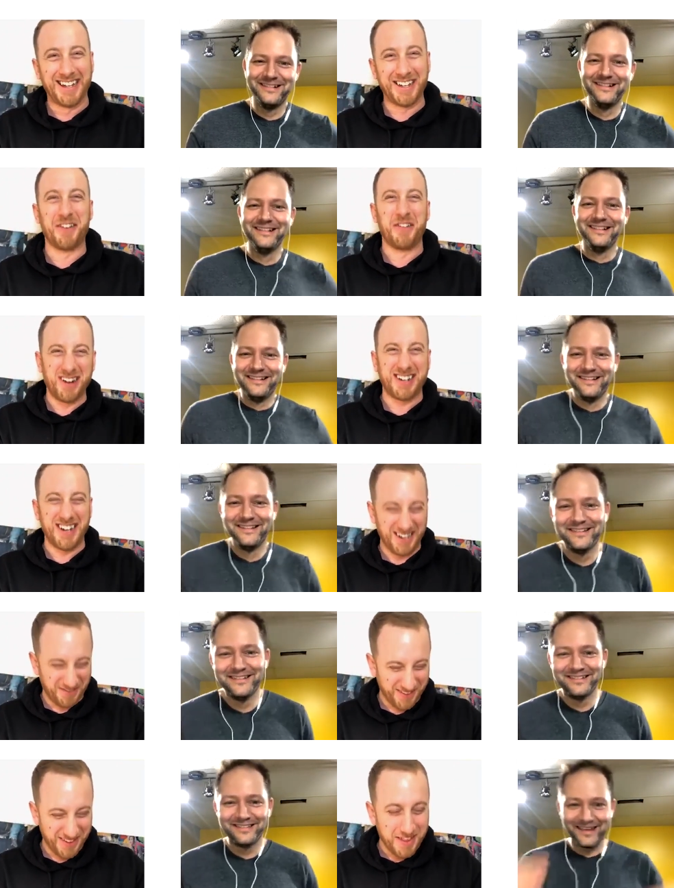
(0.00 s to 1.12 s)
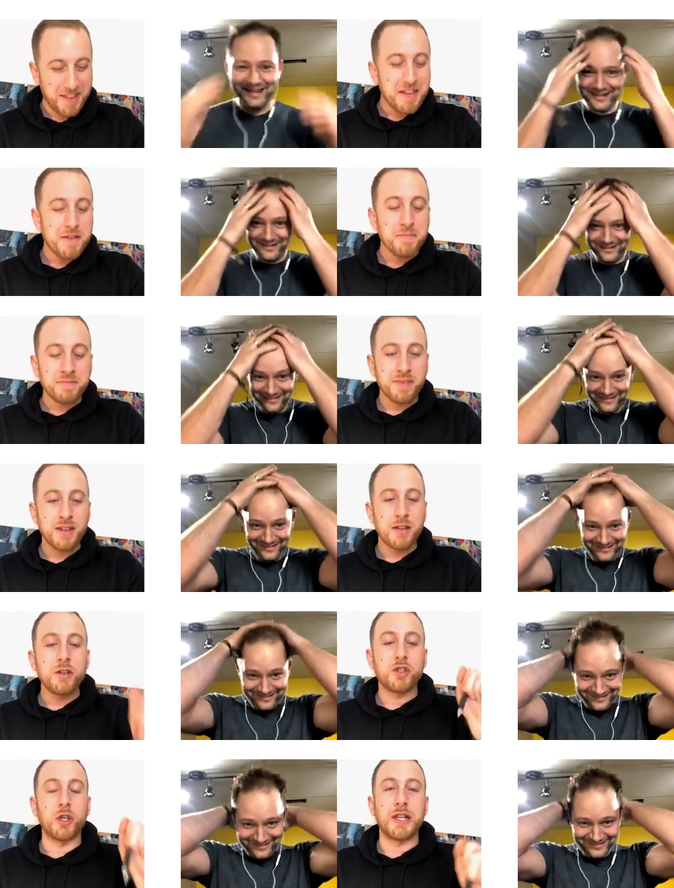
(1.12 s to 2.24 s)
Speaker 1: You're welcome. Thank you.
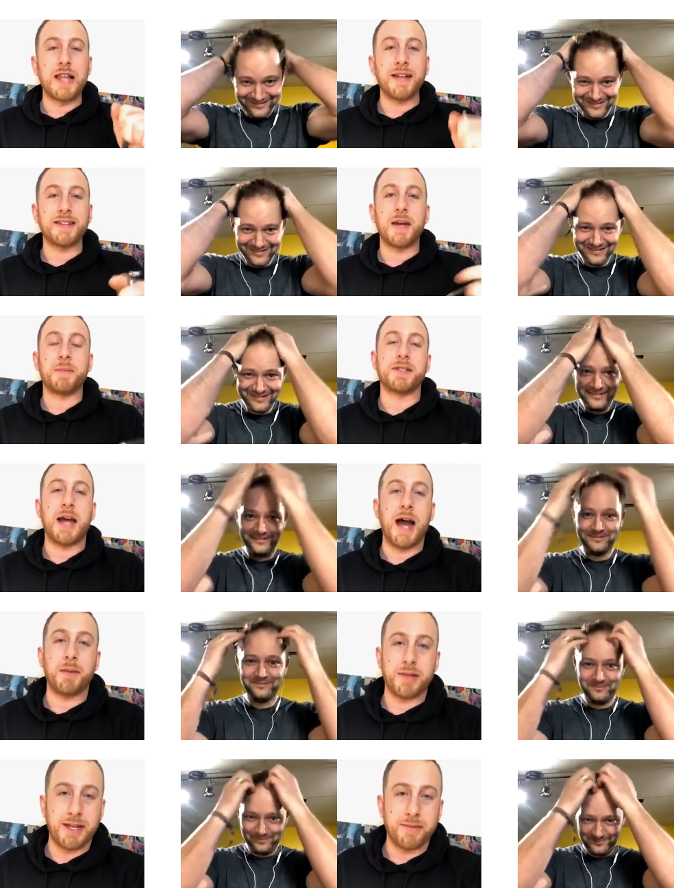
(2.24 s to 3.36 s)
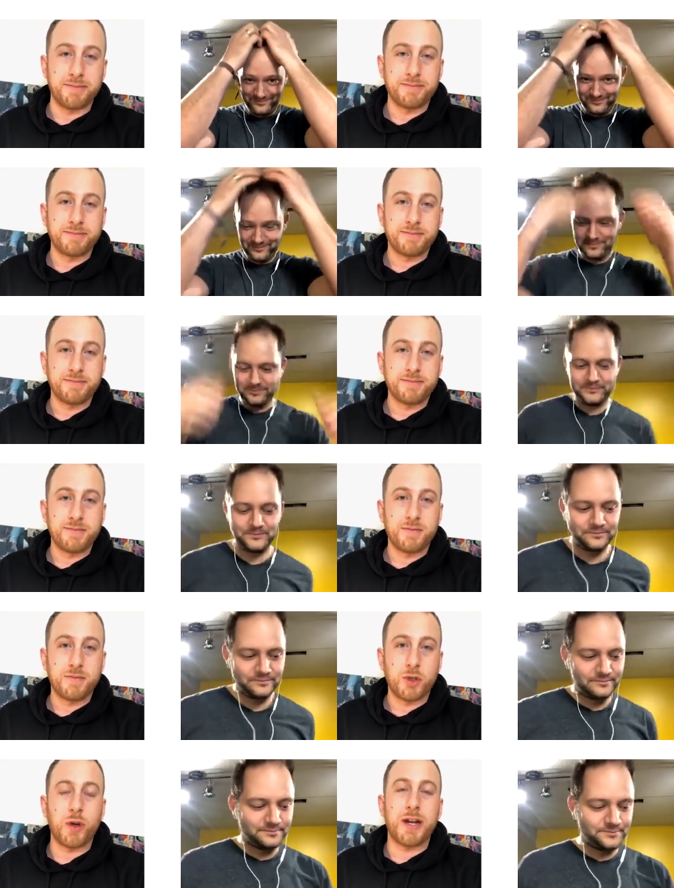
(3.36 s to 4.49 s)
So the last step is timely
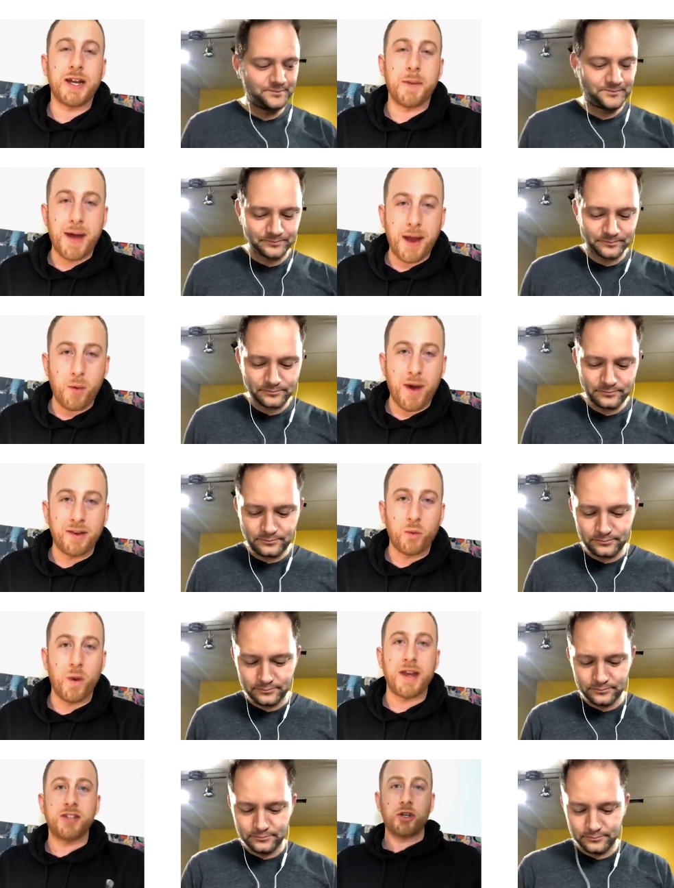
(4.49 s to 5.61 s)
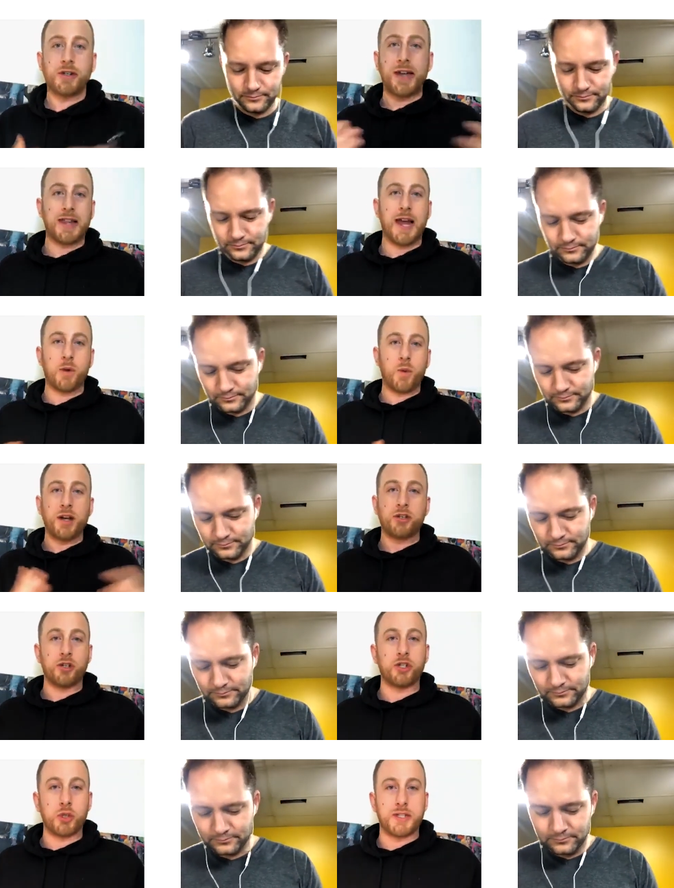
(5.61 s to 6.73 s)
creating a by when. When is your deadline? When is
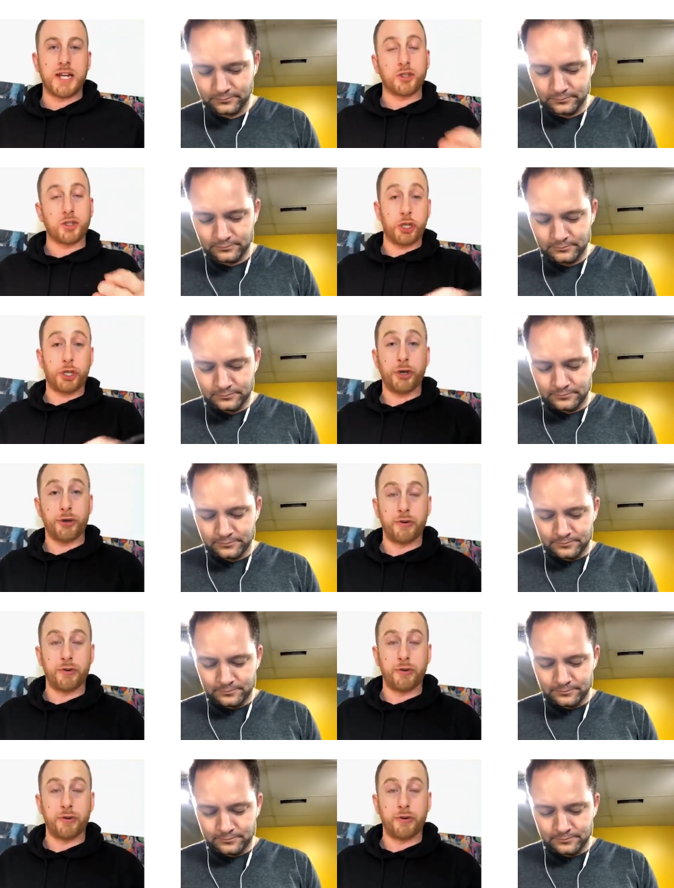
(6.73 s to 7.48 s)
your due date to you?